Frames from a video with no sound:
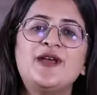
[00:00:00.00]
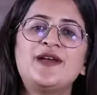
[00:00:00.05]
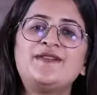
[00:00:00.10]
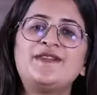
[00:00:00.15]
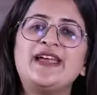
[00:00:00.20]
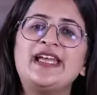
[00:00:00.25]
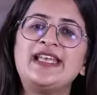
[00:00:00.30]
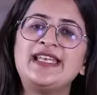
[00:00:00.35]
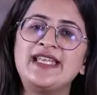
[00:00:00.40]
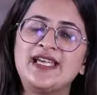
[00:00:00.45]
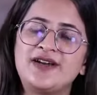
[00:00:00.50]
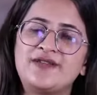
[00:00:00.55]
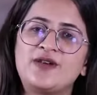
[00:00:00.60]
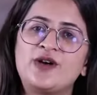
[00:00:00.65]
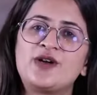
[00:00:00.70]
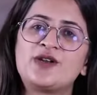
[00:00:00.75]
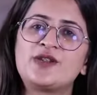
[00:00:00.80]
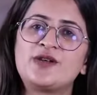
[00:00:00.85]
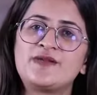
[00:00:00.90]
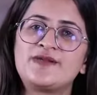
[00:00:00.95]
you have any
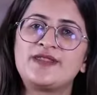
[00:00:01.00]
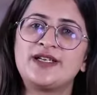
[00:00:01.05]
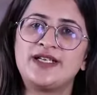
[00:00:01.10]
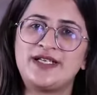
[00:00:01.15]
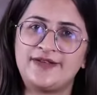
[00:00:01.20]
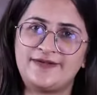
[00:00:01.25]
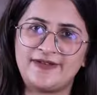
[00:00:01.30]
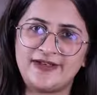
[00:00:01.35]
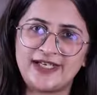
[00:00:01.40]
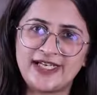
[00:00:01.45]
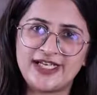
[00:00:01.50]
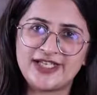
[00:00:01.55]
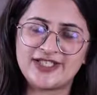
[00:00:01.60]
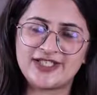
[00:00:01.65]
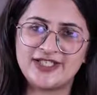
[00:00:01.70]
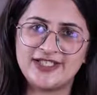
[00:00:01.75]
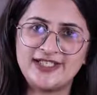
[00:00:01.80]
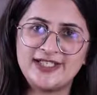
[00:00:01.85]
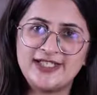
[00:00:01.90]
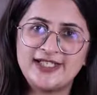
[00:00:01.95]
awards or
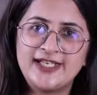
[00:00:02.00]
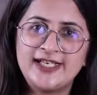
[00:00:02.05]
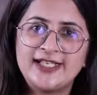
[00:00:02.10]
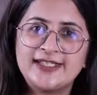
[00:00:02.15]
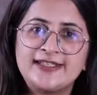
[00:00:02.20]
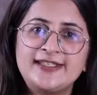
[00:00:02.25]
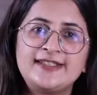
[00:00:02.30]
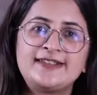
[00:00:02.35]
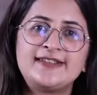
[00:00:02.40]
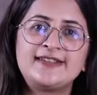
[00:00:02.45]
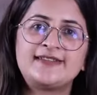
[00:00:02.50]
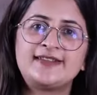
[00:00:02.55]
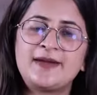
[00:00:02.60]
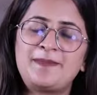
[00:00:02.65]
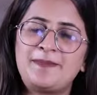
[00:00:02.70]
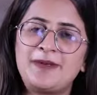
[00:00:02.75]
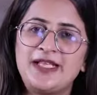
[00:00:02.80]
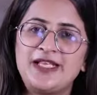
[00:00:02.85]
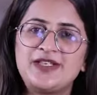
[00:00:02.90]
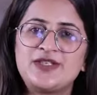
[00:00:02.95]
certification, this is
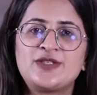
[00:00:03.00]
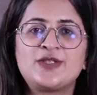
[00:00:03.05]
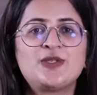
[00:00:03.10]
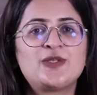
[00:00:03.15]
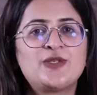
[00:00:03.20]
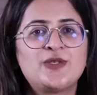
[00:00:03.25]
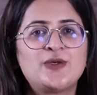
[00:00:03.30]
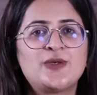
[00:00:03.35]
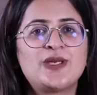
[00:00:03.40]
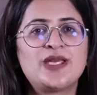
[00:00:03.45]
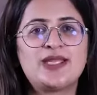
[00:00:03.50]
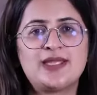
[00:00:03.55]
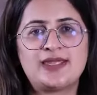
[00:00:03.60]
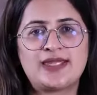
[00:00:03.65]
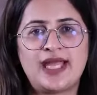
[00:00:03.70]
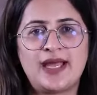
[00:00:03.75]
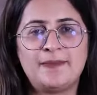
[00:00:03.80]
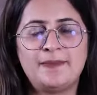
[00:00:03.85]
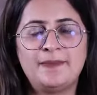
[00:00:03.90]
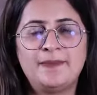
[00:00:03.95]
a place to showcase
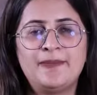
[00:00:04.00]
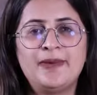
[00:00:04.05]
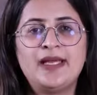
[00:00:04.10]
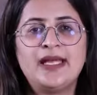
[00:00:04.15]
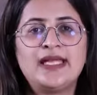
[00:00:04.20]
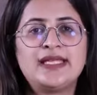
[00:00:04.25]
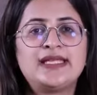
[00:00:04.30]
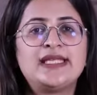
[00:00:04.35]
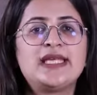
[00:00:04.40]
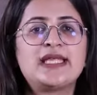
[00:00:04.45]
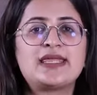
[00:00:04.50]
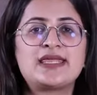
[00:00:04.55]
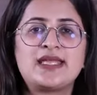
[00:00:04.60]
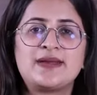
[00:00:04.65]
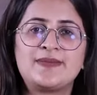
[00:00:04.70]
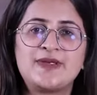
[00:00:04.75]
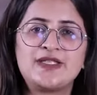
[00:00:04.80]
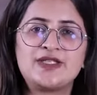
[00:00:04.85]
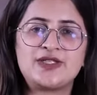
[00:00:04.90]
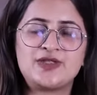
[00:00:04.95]
them. This
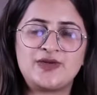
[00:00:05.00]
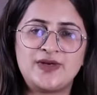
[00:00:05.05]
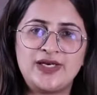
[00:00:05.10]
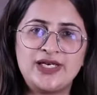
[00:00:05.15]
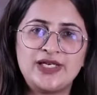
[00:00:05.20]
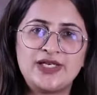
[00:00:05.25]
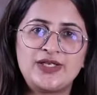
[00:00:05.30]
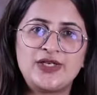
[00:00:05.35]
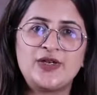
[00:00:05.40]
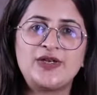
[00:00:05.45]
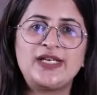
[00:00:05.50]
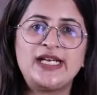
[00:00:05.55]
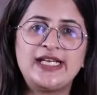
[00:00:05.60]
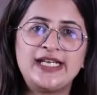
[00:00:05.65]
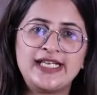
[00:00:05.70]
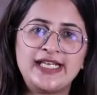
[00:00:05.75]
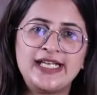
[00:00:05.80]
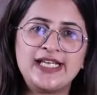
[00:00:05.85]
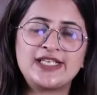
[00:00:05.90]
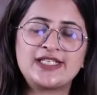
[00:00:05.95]
demonstrates your
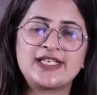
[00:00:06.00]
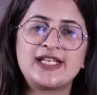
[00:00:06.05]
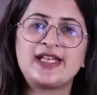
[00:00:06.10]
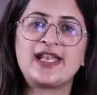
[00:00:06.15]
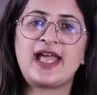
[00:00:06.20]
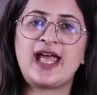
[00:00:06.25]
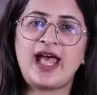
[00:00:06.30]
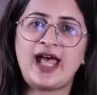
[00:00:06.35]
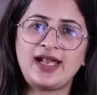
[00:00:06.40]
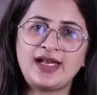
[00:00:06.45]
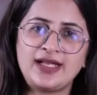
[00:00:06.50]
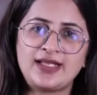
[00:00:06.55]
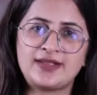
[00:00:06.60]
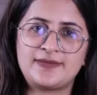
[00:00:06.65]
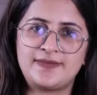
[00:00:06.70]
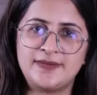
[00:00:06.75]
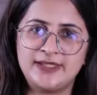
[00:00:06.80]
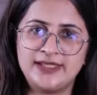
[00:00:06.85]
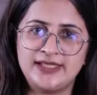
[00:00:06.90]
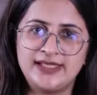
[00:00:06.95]
dedication and
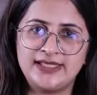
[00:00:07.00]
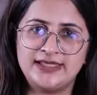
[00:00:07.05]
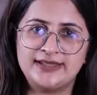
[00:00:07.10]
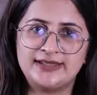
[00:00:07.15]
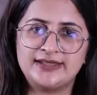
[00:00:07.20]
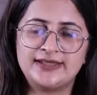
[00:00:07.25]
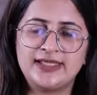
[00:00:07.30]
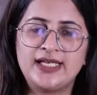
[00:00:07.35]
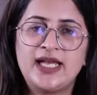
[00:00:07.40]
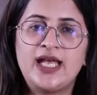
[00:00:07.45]
expertise.